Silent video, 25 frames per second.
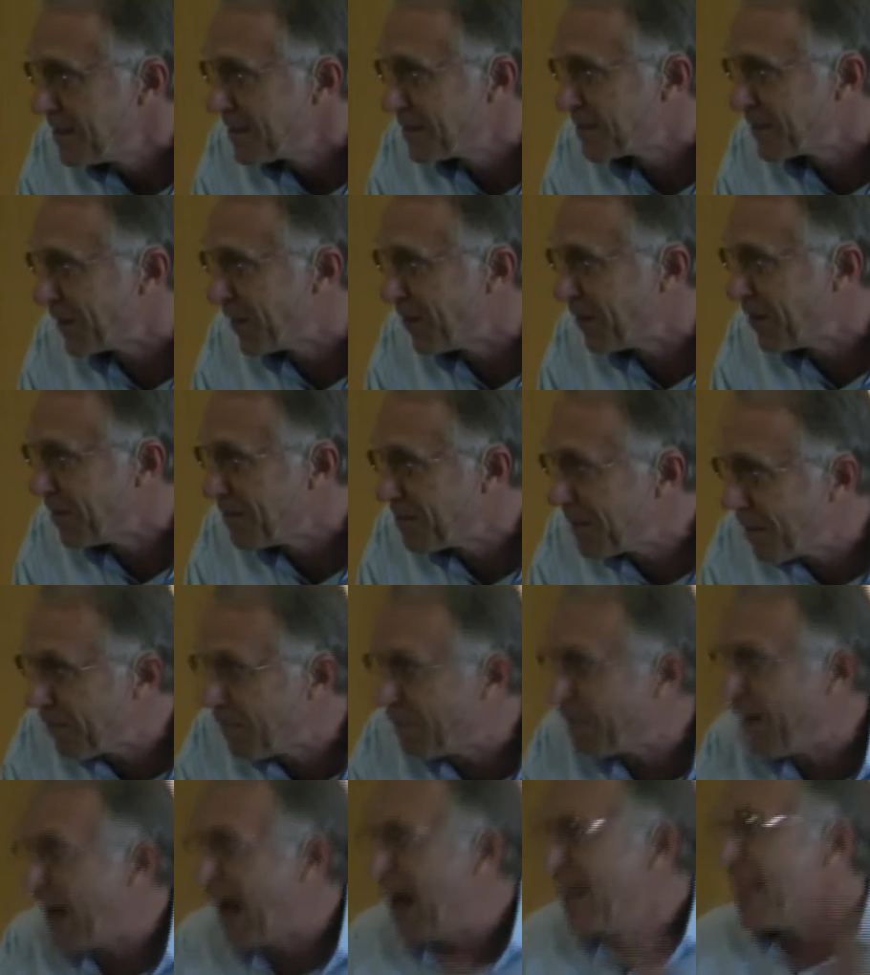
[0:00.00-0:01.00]
So the
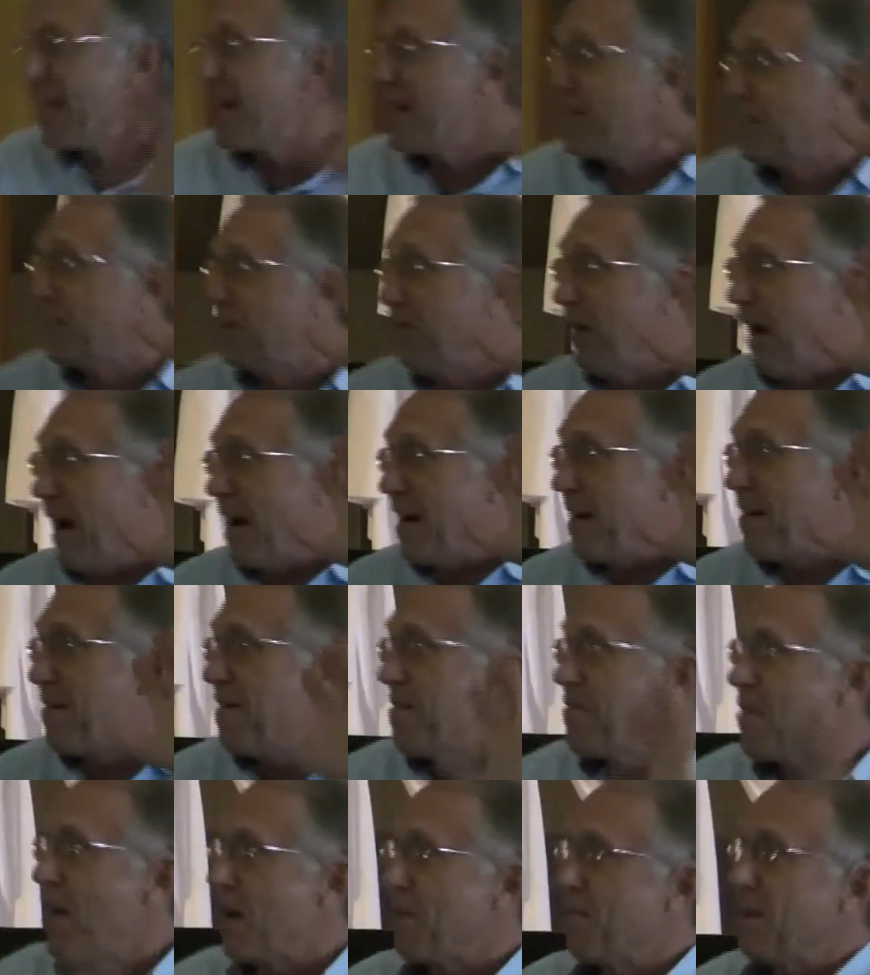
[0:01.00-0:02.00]
Father is the one
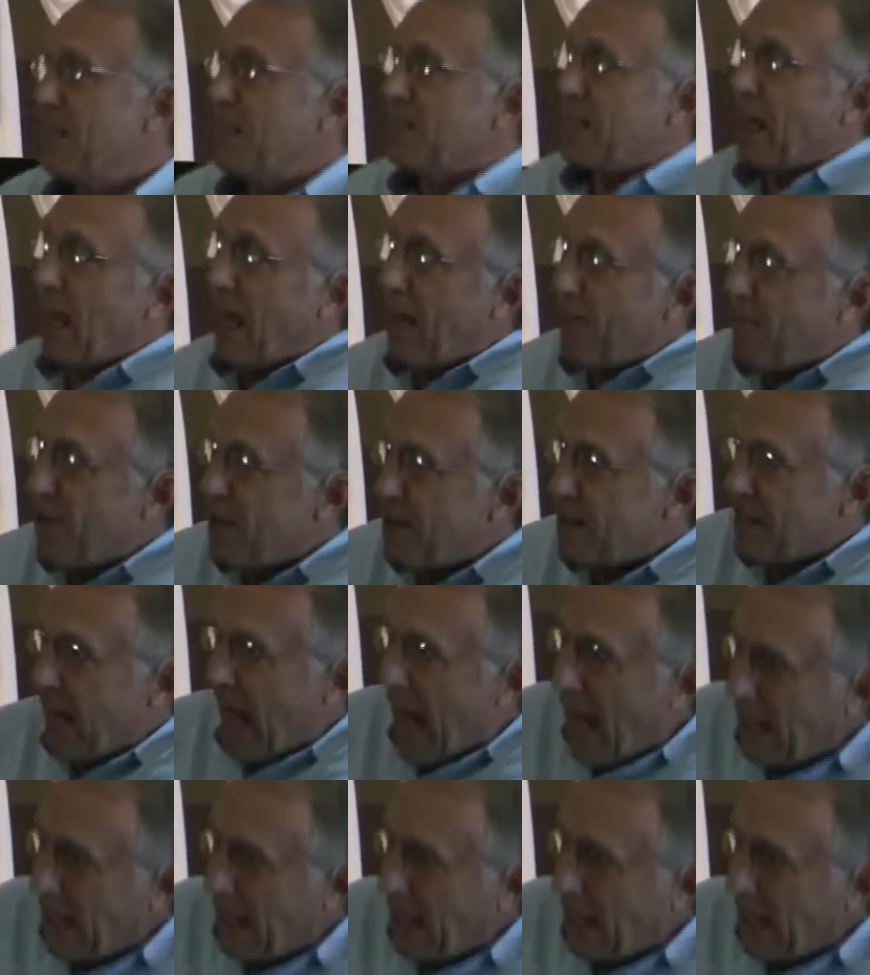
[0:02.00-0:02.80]
that brings heaven's